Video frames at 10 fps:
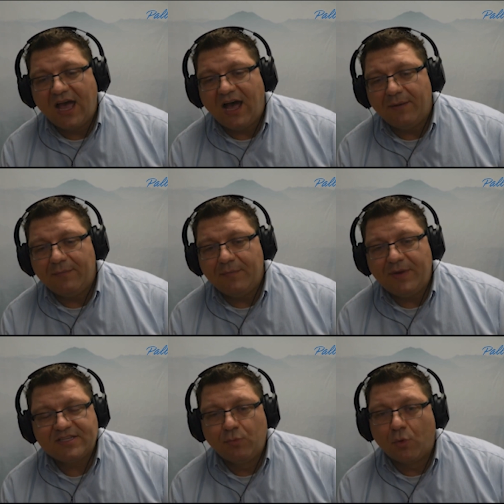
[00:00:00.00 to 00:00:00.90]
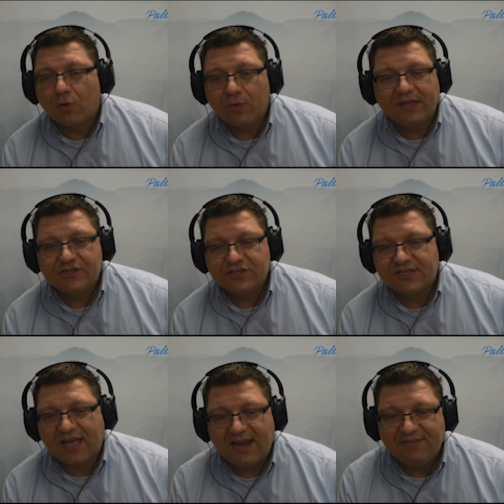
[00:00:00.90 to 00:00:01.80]
but it's more really
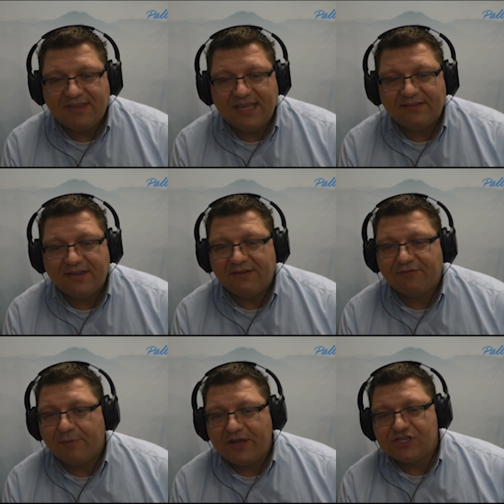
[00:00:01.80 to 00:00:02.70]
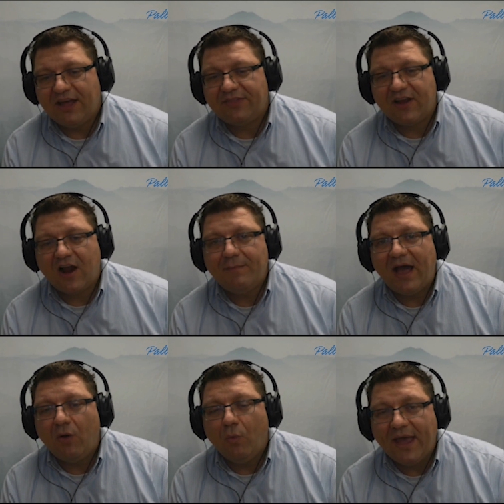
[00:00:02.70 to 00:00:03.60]
just to kind of get information out there
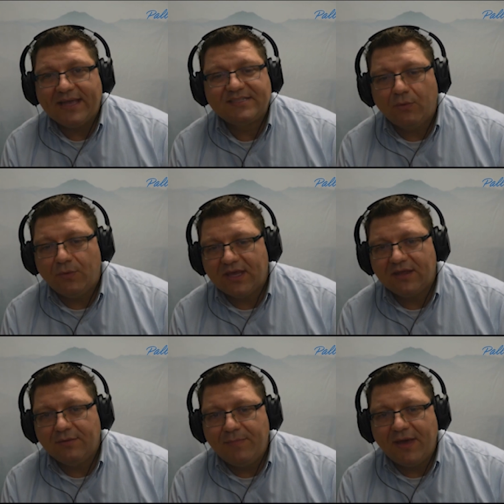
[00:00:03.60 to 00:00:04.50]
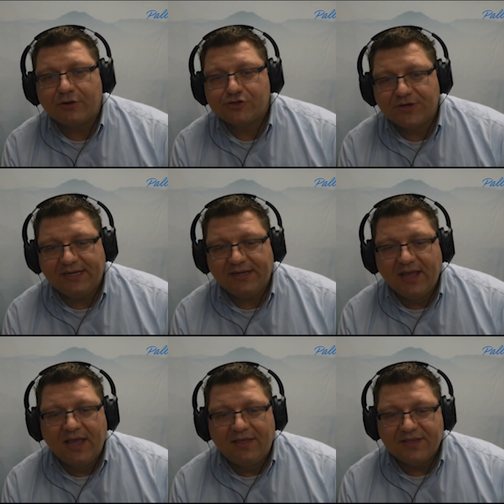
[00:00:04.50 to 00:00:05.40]
about ways that we can better treat
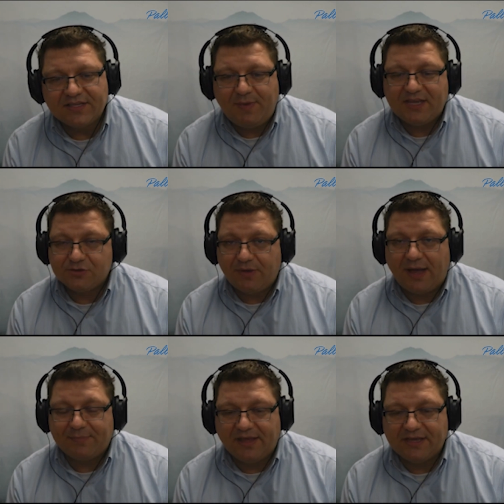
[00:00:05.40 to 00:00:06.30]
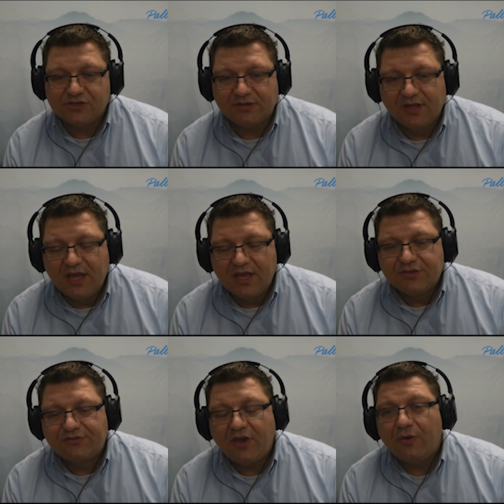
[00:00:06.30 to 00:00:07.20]
this patient population.
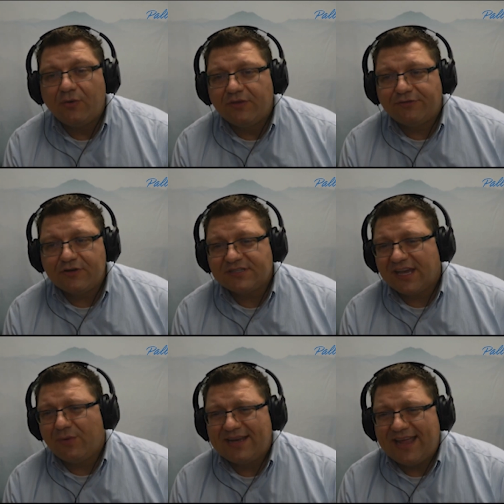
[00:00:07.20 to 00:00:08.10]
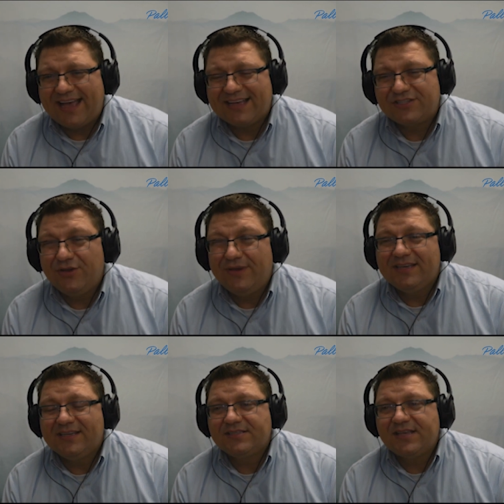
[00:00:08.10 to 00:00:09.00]
So the first thing I wanted to ask you
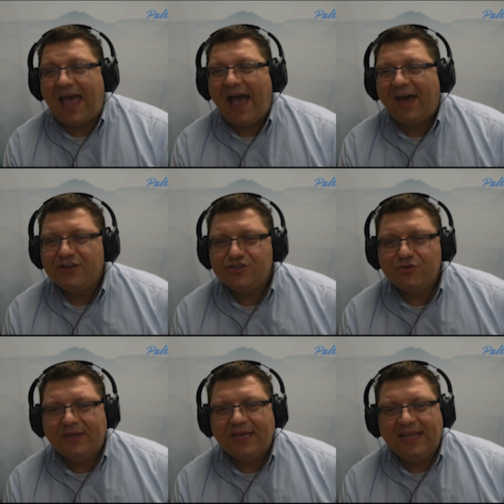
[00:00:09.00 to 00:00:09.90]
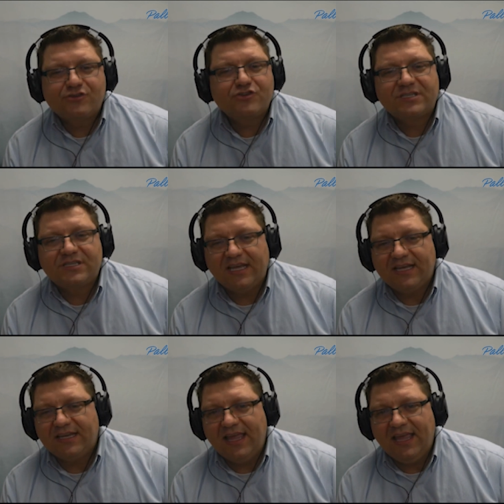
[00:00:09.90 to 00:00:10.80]
is, how did you get
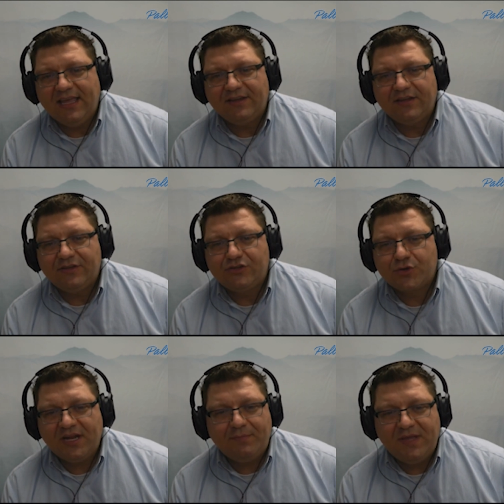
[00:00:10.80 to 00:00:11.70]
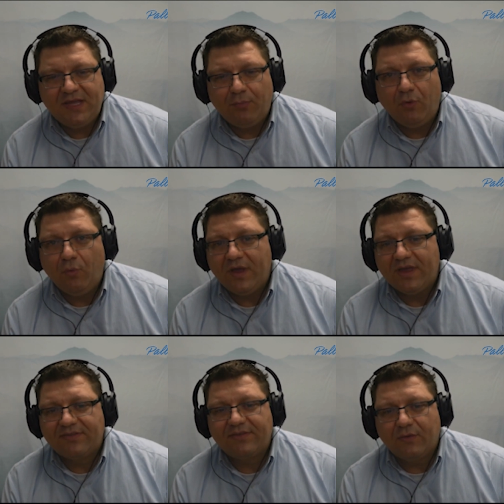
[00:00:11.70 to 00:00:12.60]
interested in treating people
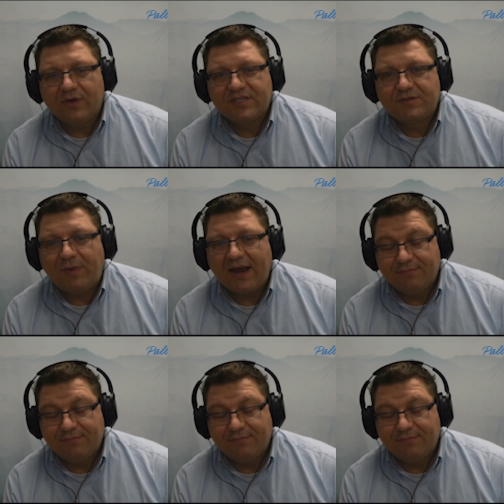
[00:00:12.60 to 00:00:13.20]
with spine